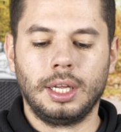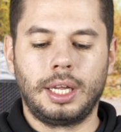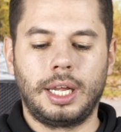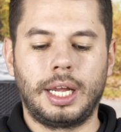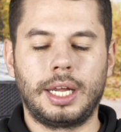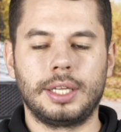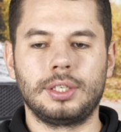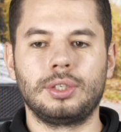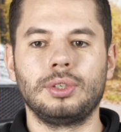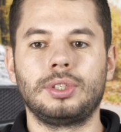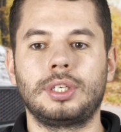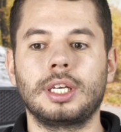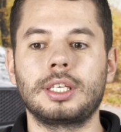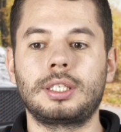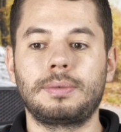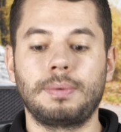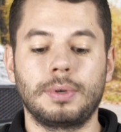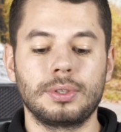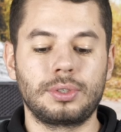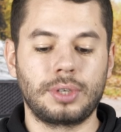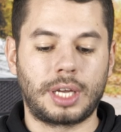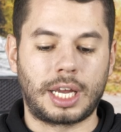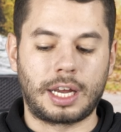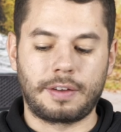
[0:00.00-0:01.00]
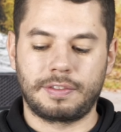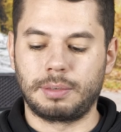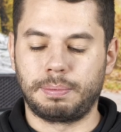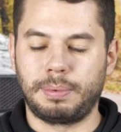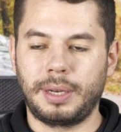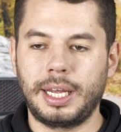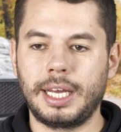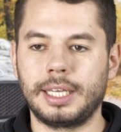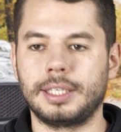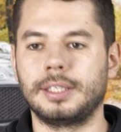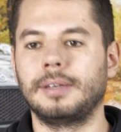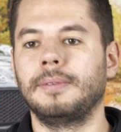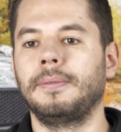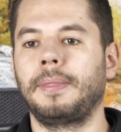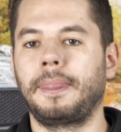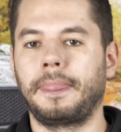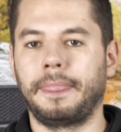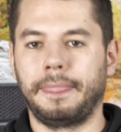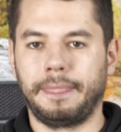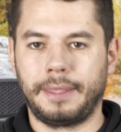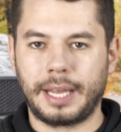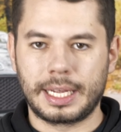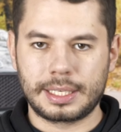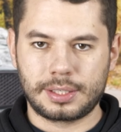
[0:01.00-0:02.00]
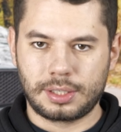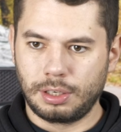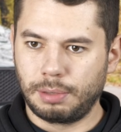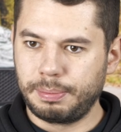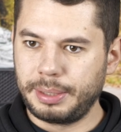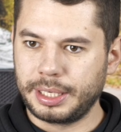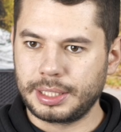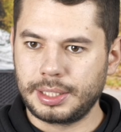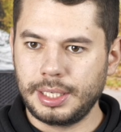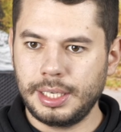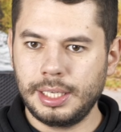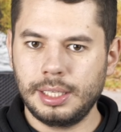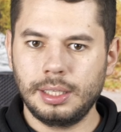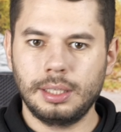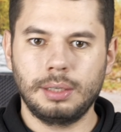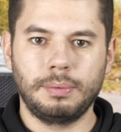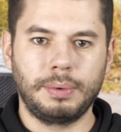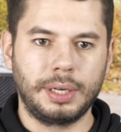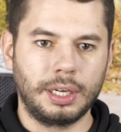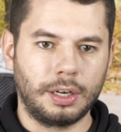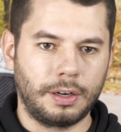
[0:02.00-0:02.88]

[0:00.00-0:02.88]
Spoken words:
and you just want to have the plate, that's no big deal. We